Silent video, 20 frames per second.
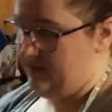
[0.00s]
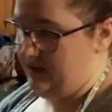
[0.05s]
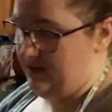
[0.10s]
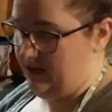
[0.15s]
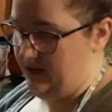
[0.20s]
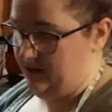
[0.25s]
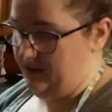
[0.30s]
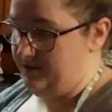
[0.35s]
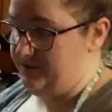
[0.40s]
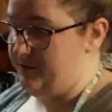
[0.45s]

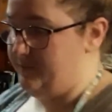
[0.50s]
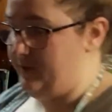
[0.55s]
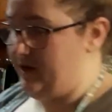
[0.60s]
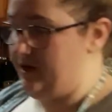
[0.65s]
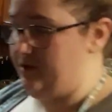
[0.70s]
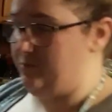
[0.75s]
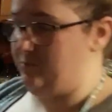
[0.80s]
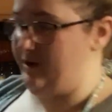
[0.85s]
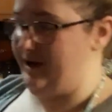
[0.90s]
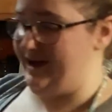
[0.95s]

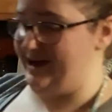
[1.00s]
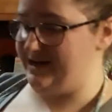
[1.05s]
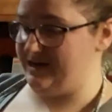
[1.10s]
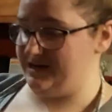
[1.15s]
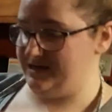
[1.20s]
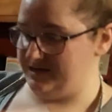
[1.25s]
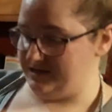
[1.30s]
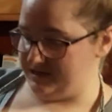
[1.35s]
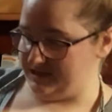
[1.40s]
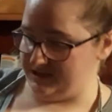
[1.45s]
bottom
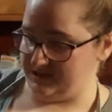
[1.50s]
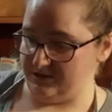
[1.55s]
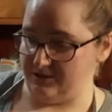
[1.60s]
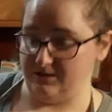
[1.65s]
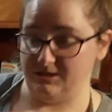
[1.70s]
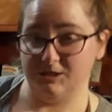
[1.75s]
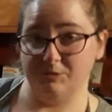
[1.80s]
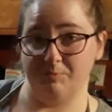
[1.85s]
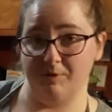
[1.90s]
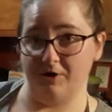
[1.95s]
rack, the
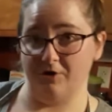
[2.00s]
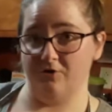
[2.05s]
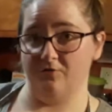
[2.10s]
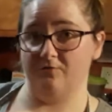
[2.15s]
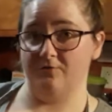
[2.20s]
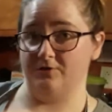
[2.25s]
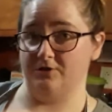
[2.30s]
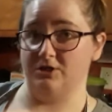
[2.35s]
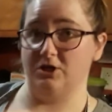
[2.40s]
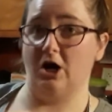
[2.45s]
spinner
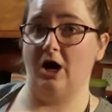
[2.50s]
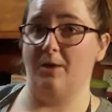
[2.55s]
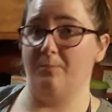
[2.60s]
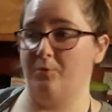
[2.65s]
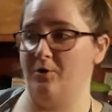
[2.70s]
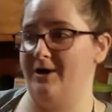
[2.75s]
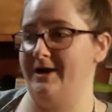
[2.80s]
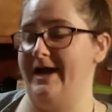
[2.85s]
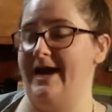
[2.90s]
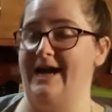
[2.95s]
for the top
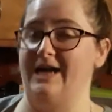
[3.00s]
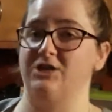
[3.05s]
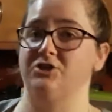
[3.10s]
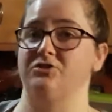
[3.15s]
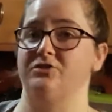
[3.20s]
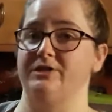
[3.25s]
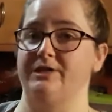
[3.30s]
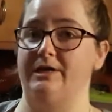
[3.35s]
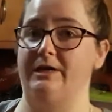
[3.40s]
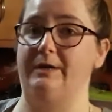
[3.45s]
one
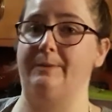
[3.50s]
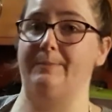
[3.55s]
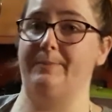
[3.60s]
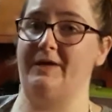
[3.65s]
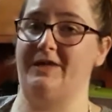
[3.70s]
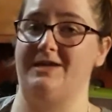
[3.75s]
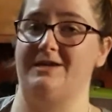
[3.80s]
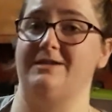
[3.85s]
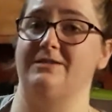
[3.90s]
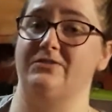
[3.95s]
actually
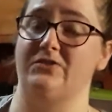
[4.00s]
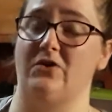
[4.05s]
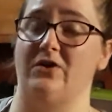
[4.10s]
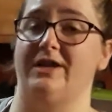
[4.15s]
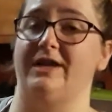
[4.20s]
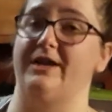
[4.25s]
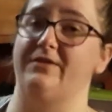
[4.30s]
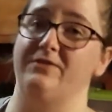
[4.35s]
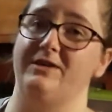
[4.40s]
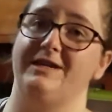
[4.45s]
pings on
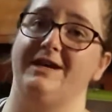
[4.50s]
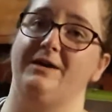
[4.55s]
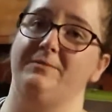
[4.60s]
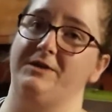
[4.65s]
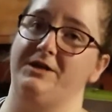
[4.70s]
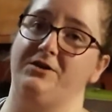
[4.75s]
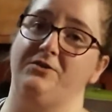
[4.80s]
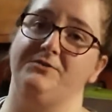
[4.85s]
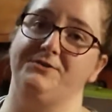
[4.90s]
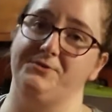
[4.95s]
it every time
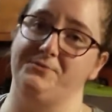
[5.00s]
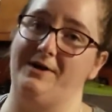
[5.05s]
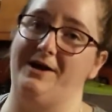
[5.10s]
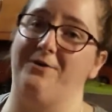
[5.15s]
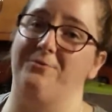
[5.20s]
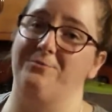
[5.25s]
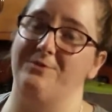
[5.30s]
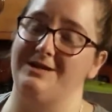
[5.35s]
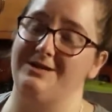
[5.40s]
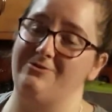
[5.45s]
it goes
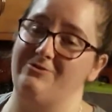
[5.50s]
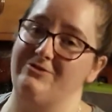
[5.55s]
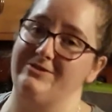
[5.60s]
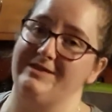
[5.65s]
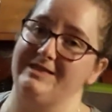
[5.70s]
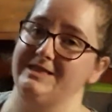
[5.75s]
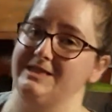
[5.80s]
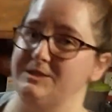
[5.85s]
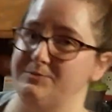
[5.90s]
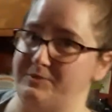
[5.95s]
around,
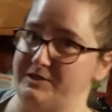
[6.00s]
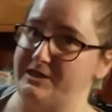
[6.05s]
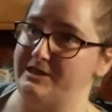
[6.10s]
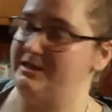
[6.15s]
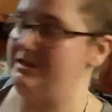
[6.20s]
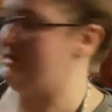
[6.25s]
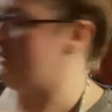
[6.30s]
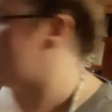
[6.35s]
reducing the speed